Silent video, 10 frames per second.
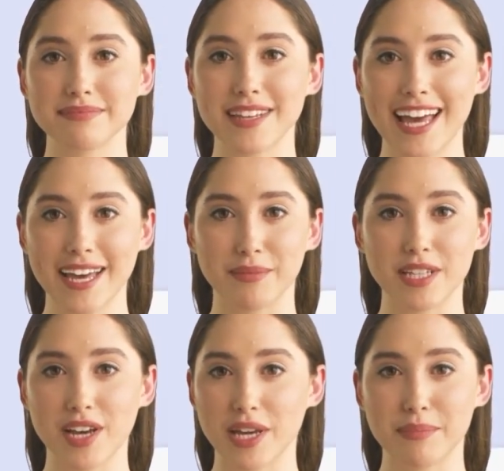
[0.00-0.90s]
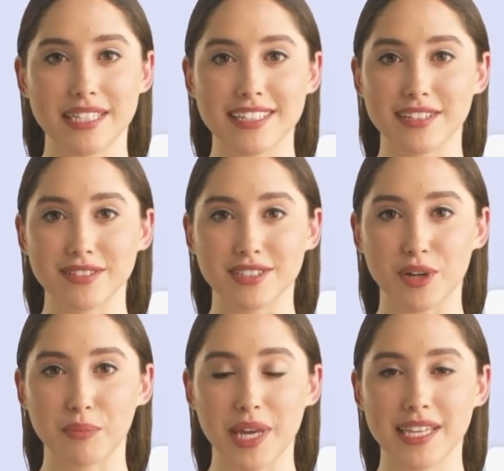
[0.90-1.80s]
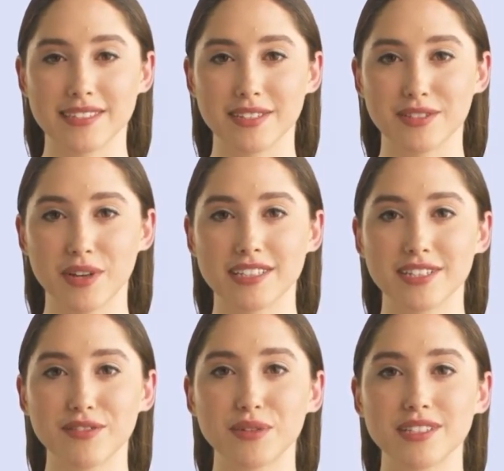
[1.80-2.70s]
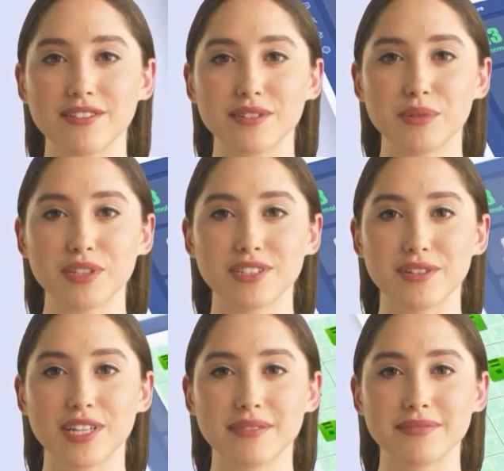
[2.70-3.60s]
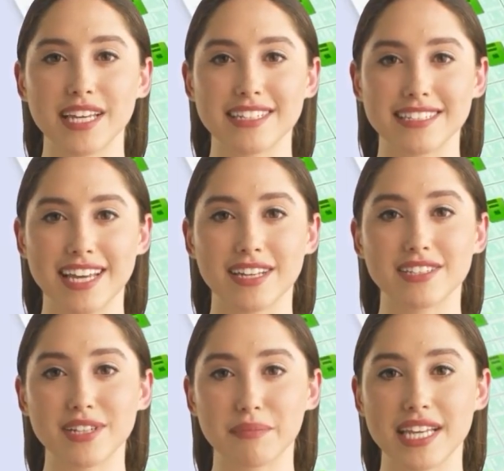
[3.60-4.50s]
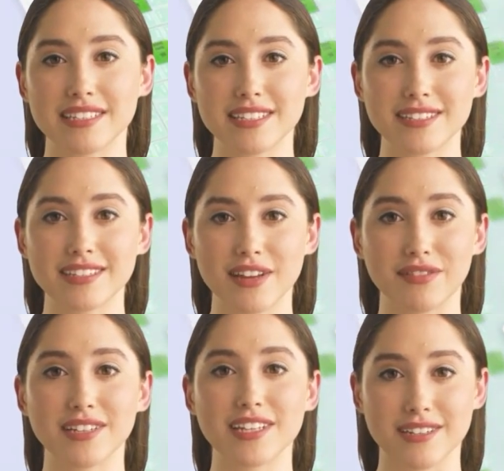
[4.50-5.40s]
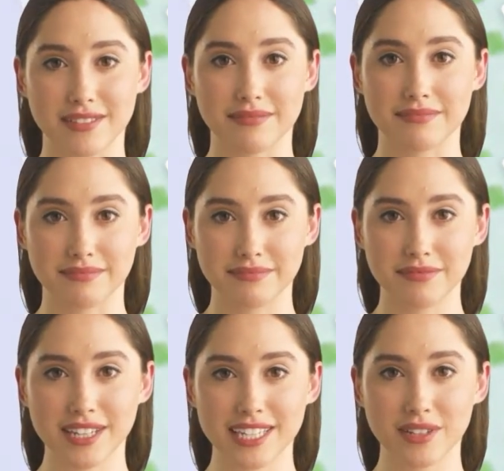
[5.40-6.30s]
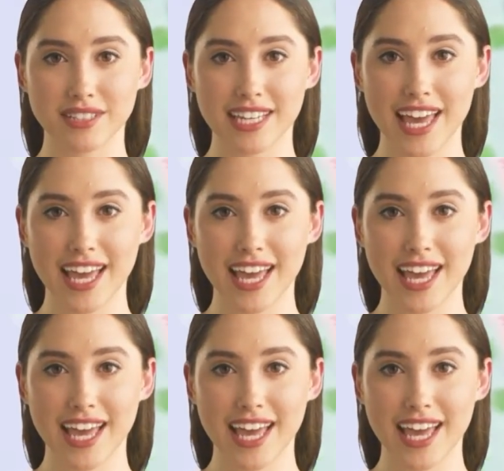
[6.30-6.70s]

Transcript: Care reliably delivers comprehensive 24/7 monitoring and intelligent maintenance services. VNNOX Care